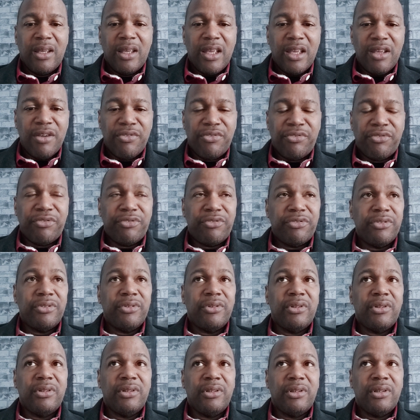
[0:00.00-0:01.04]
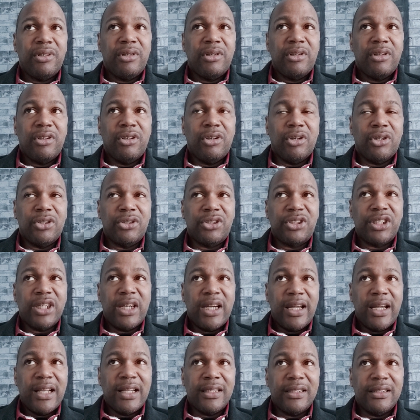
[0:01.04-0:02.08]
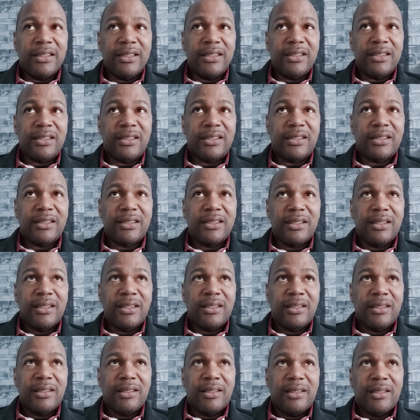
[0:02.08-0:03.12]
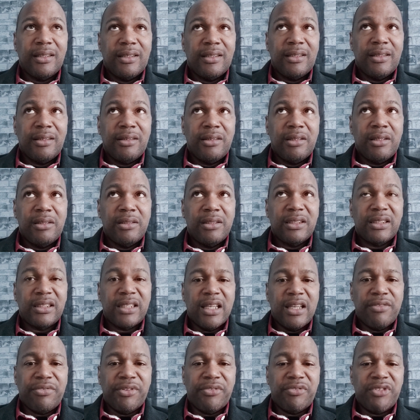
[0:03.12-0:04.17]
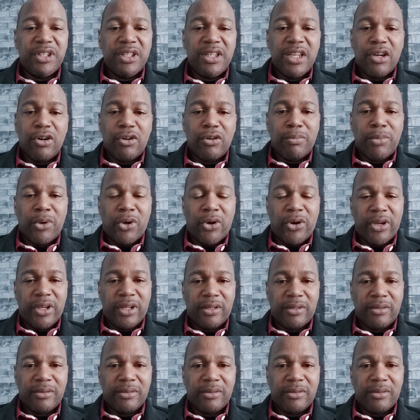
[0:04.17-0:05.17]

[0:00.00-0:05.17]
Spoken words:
If your child is, say, a 15-year-old boy,